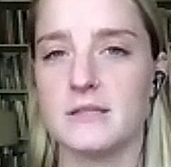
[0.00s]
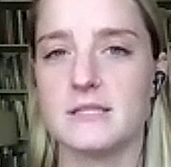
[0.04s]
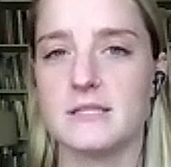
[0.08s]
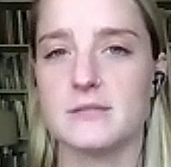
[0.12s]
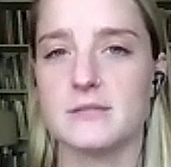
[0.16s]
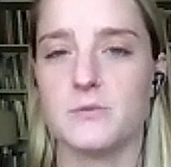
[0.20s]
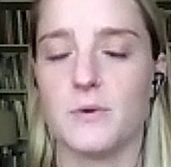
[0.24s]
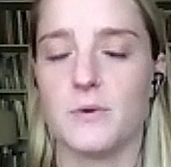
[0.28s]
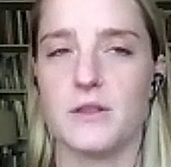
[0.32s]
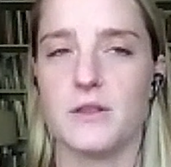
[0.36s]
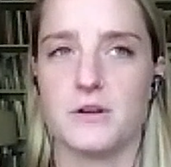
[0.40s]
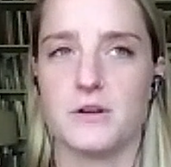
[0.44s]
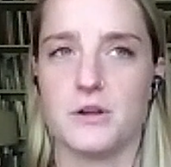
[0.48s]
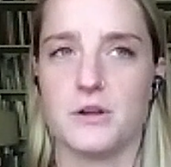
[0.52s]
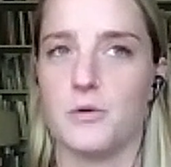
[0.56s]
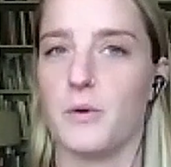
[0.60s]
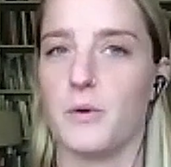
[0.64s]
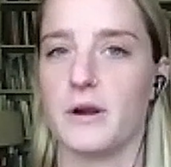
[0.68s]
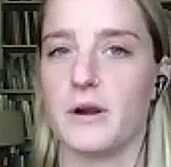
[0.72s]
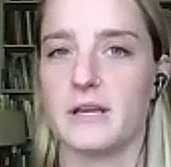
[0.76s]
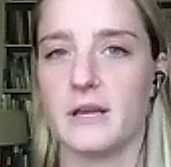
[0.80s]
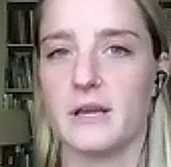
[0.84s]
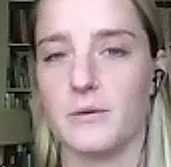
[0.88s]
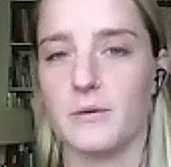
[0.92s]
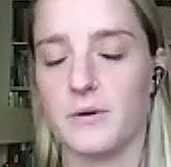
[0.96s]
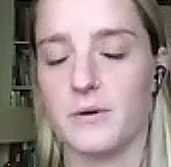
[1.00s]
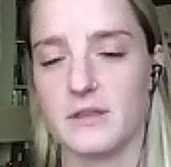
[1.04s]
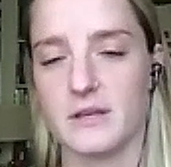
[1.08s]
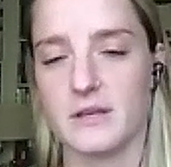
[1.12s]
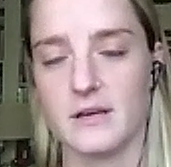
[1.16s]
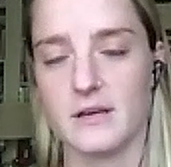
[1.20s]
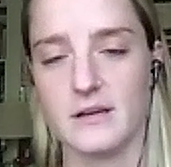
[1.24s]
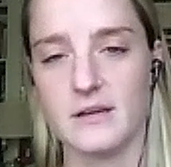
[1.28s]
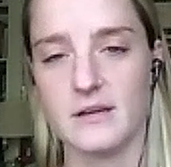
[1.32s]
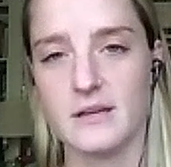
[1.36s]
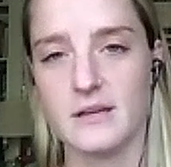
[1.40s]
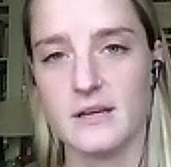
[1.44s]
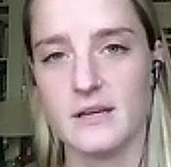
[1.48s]
whether you're working with
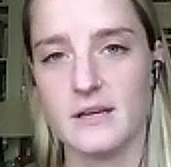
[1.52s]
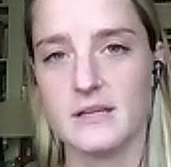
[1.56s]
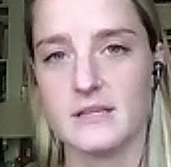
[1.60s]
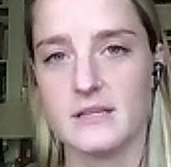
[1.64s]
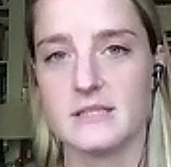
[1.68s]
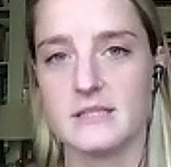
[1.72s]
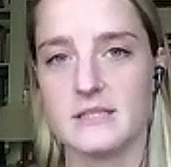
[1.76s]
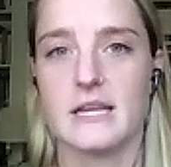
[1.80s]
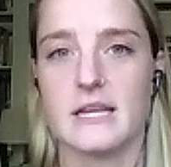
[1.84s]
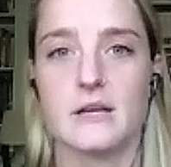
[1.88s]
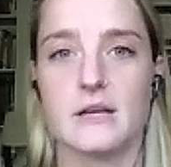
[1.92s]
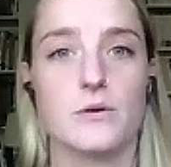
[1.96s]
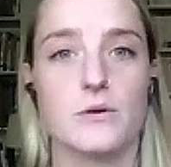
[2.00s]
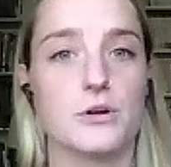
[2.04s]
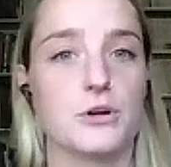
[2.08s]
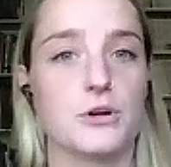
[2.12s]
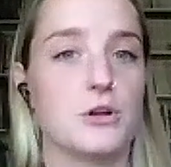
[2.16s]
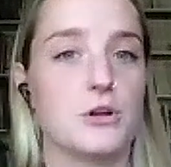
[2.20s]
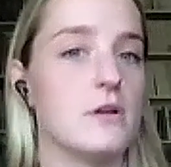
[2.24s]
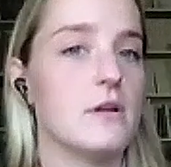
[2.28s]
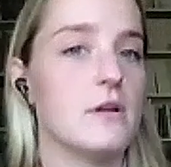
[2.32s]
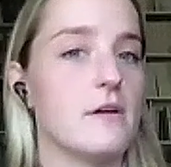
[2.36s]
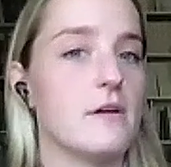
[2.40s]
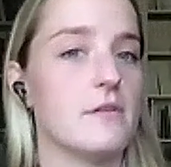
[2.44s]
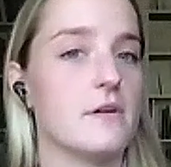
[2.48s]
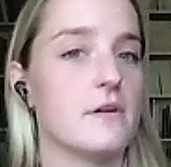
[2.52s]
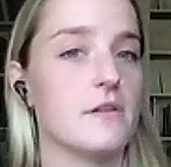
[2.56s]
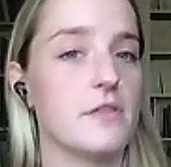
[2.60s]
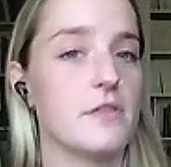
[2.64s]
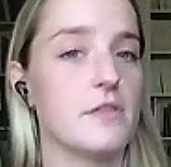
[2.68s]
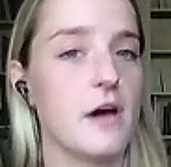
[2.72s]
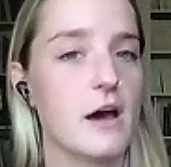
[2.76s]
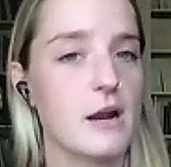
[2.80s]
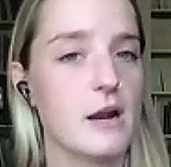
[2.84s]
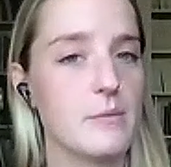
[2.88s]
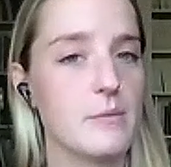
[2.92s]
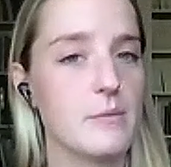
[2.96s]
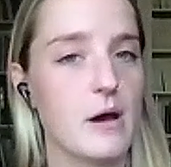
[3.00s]
a stakeholder you never
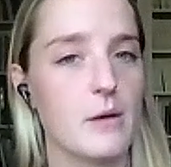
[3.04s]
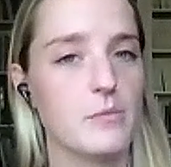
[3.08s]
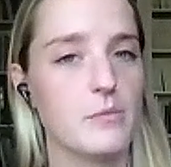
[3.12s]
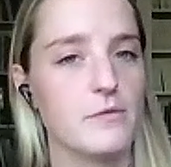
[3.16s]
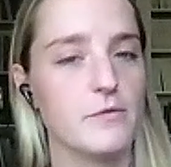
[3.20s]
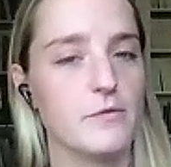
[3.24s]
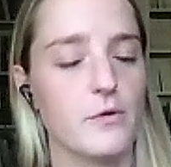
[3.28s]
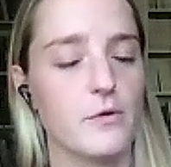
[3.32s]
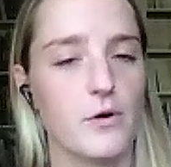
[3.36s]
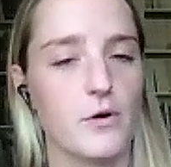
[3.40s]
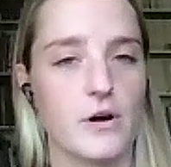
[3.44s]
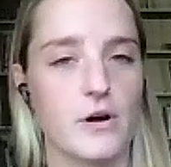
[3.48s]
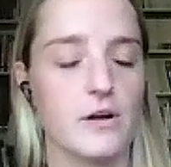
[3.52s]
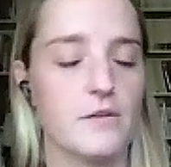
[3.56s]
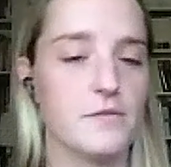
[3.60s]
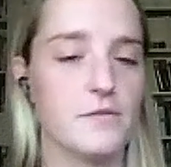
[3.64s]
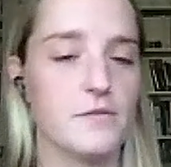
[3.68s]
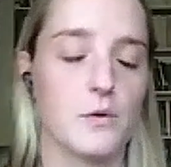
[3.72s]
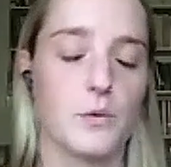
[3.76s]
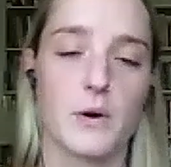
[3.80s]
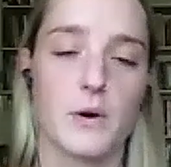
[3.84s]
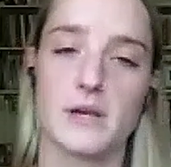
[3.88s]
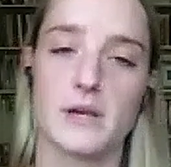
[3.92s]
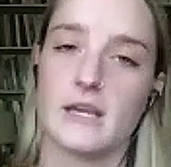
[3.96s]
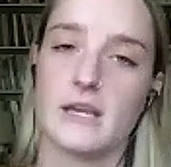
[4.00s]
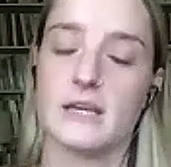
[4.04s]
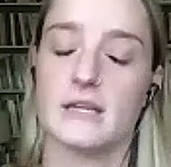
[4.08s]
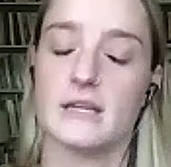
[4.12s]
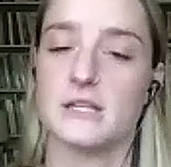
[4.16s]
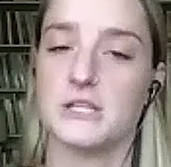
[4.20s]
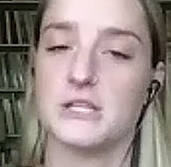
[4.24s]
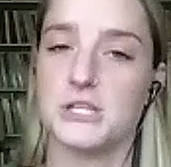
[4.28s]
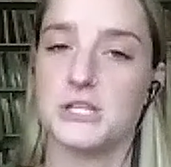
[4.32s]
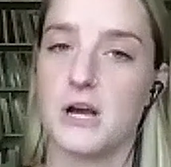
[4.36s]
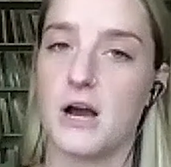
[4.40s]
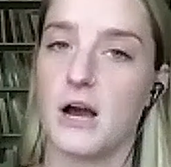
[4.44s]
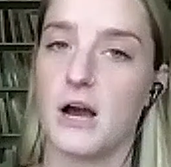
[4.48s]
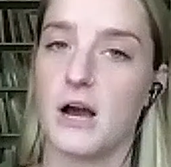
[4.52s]
thought about before, if you're working in a
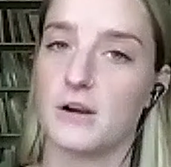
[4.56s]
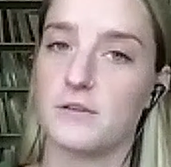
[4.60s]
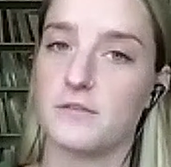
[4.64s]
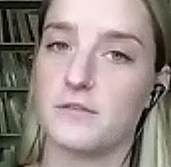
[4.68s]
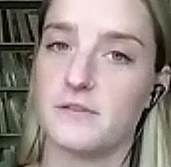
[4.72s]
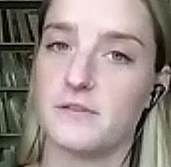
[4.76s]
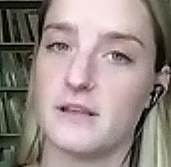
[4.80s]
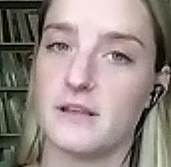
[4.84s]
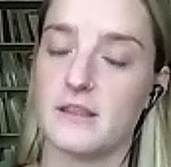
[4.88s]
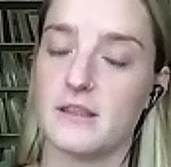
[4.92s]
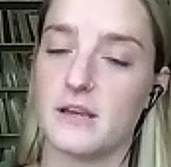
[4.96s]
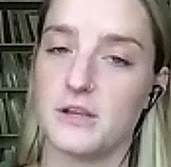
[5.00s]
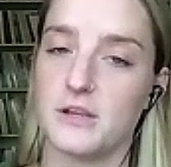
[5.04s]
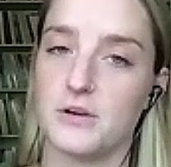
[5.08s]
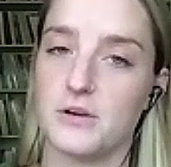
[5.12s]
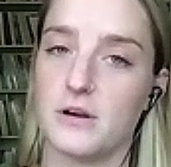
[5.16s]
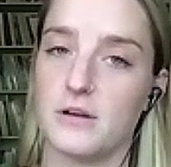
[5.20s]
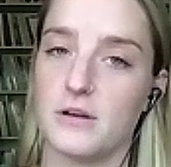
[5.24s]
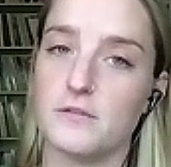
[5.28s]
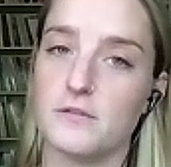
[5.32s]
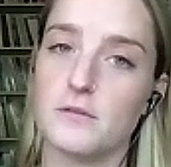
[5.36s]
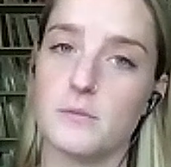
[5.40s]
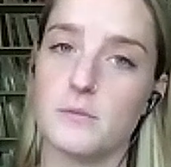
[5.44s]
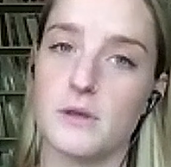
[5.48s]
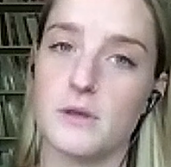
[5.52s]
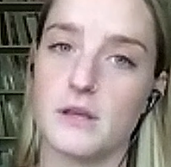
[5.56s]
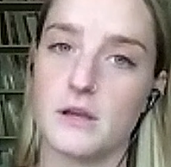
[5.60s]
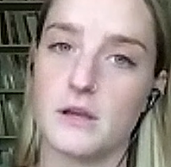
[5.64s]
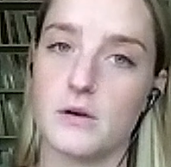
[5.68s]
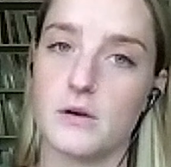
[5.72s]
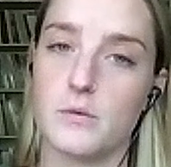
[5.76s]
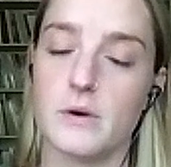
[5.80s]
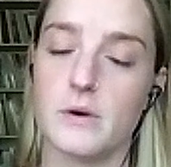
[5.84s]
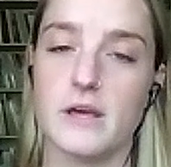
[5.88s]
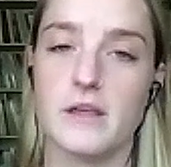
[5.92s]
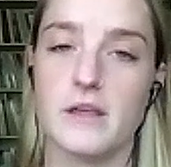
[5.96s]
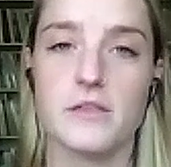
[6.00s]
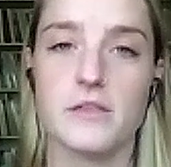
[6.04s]
geography that you're unfamiliar
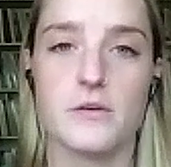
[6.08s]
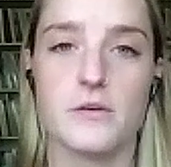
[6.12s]
with,